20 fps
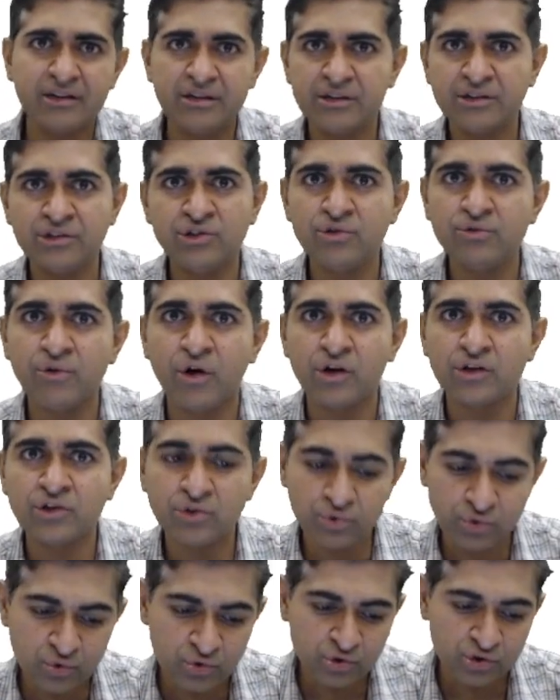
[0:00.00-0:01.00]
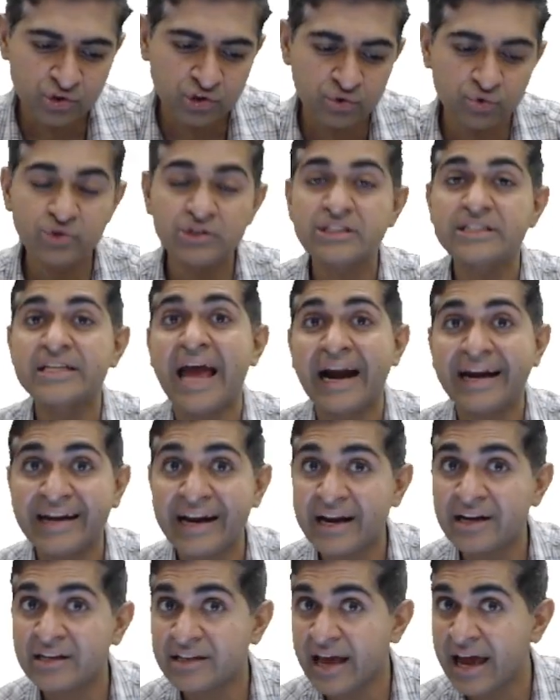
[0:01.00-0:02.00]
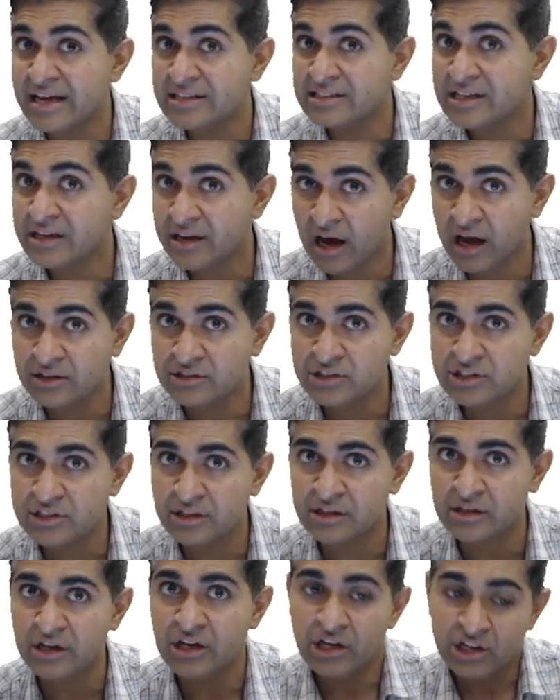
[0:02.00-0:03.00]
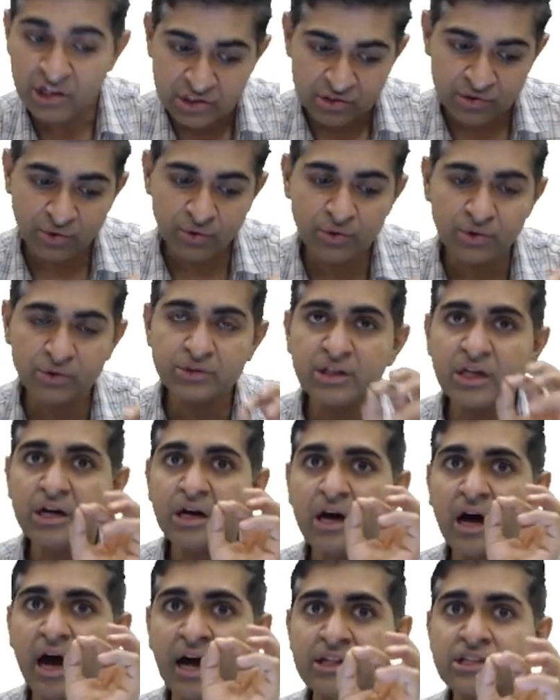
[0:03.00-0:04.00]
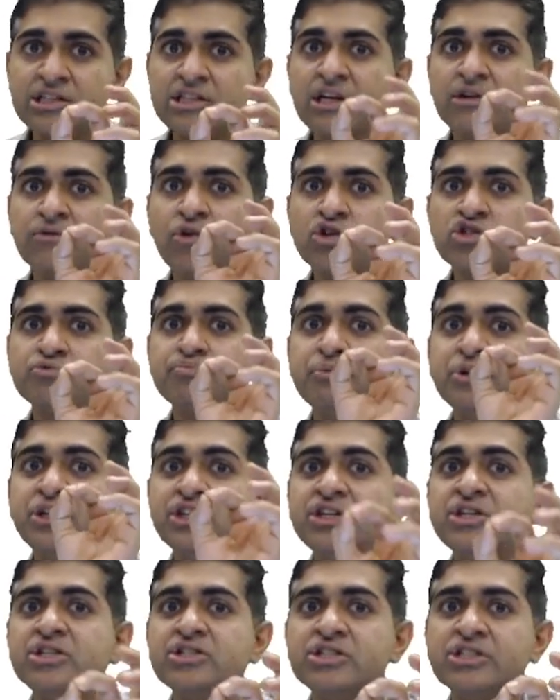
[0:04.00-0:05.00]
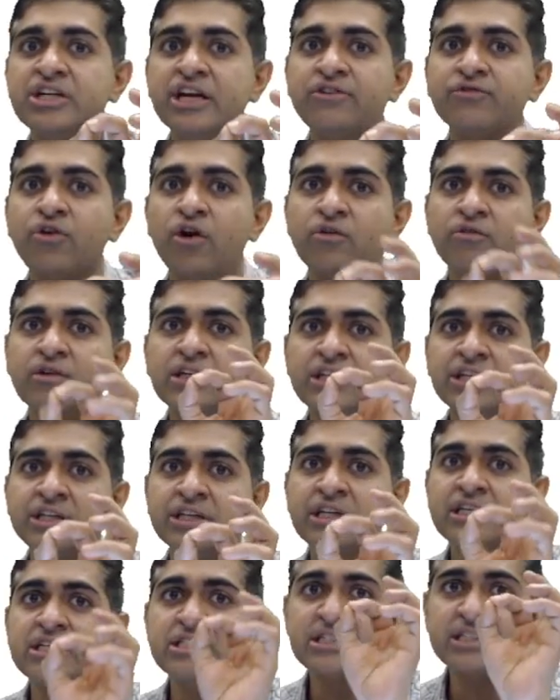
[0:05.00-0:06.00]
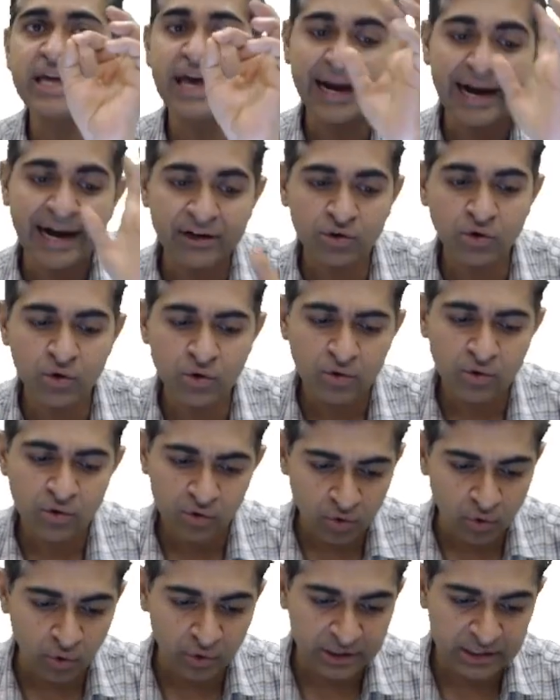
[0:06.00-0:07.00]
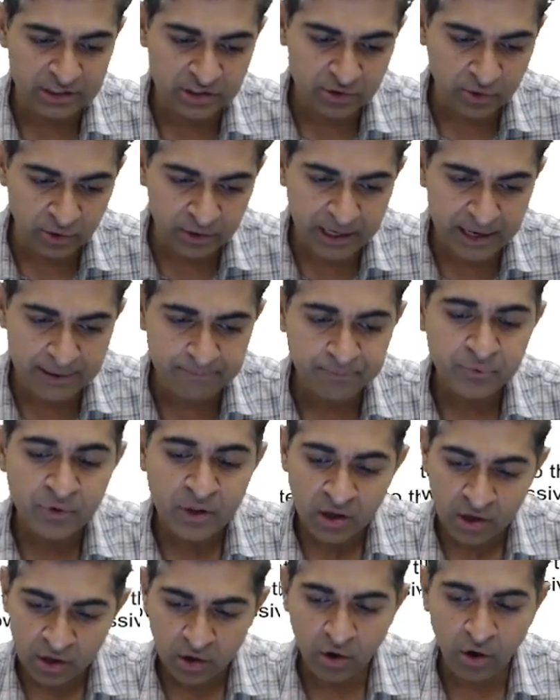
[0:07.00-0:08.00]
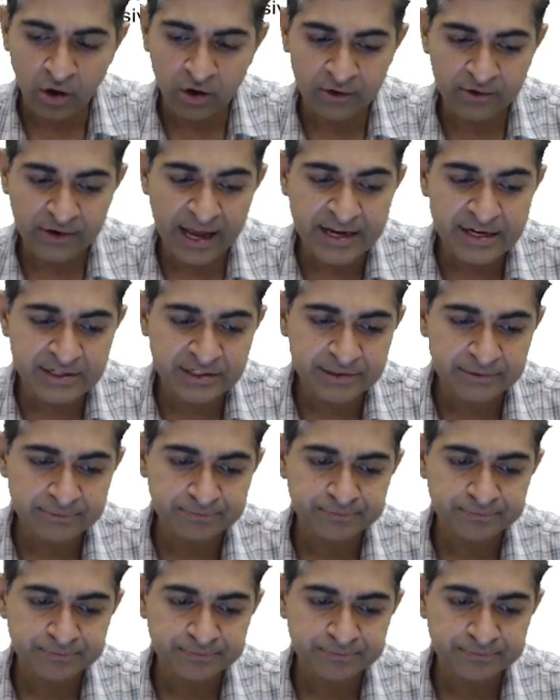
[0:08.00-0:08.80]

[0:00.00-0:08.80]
you want to choose cataract as an answer? So the answer was pretty straightforward. It is keratoconus. Okay, all right.